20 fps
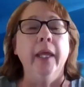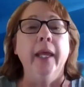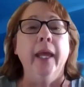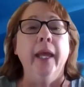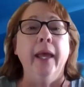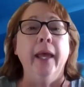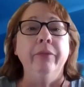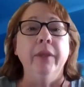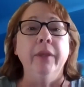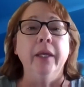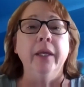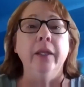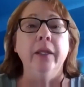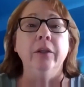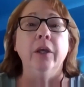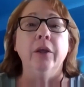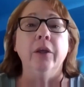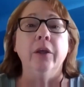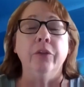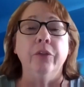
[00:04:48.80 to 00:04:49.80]
And
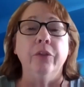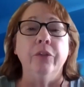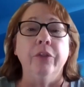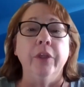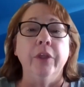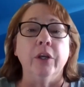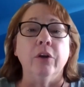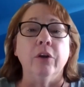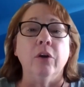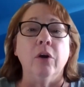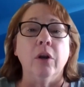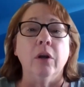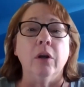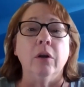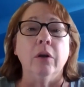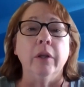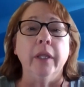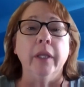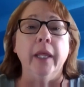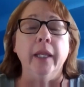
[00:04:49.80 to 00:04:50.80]
then there are